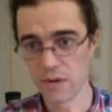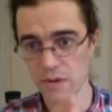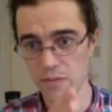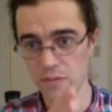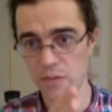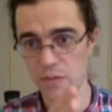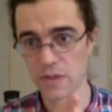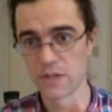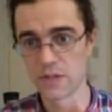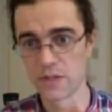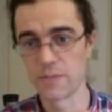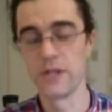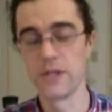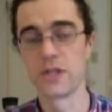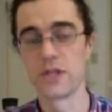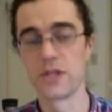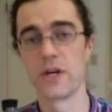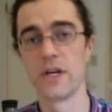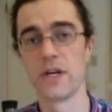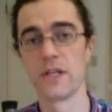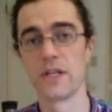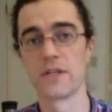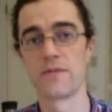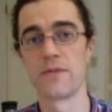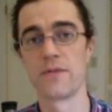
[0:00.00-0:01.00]
what's been
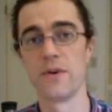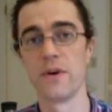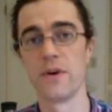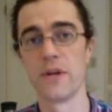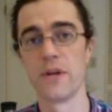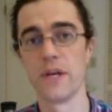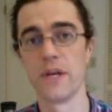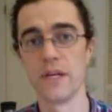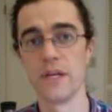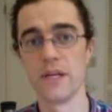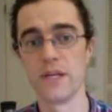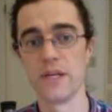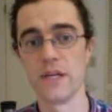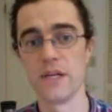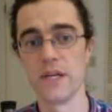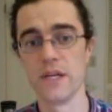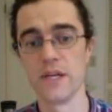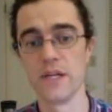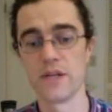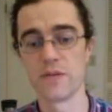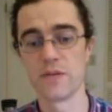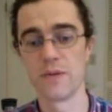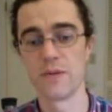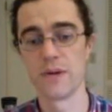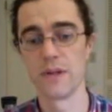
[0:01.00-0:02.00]
transferred into
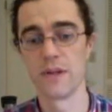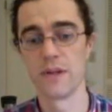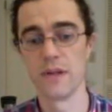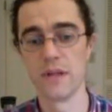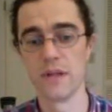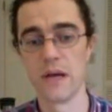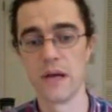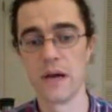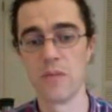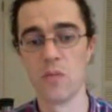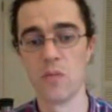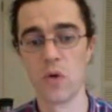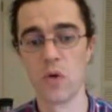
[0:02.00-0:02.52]
each one of the lab